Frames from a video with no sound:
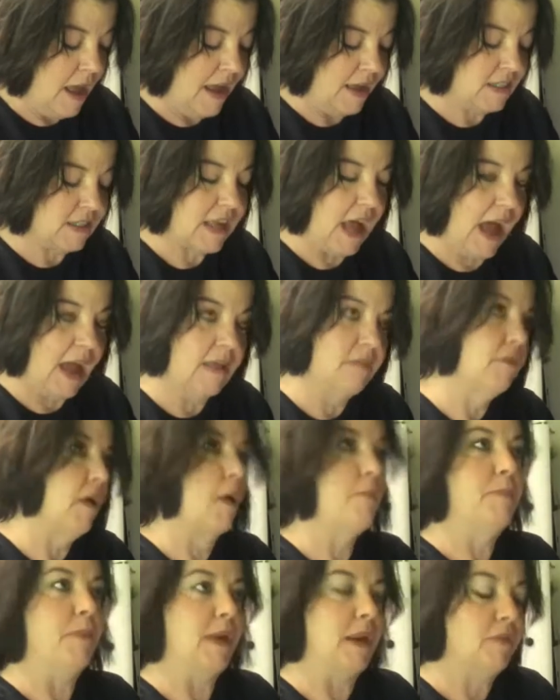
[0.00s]
It's got
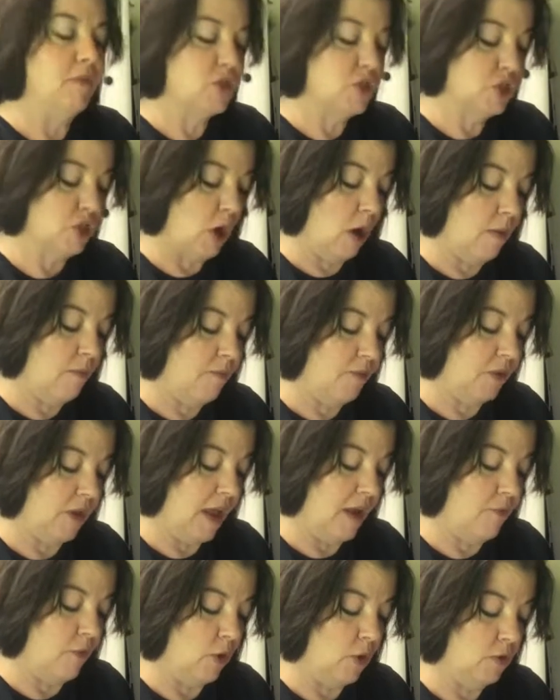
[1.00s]
a bit of a sharp
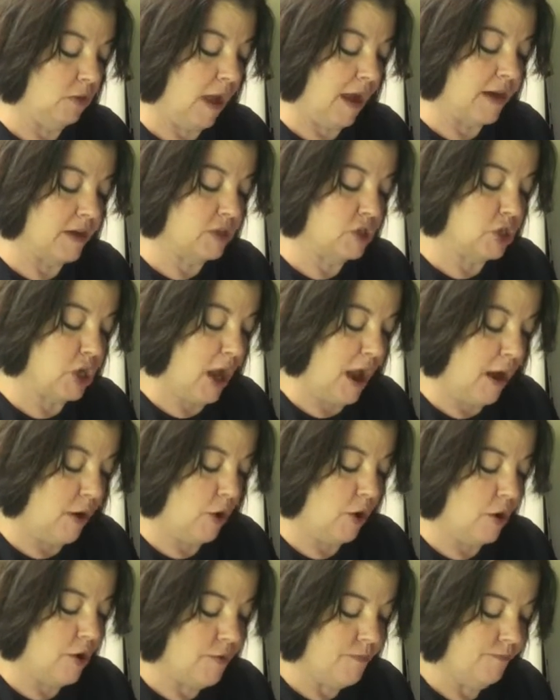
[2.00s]
flavor like
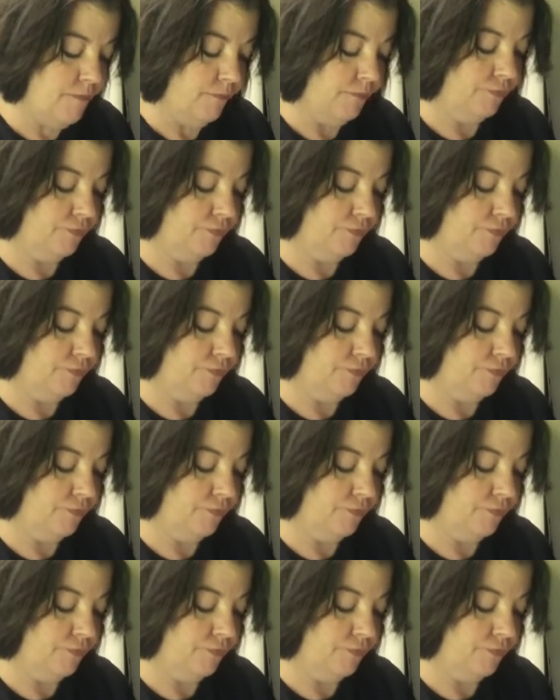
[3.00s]
cheddar.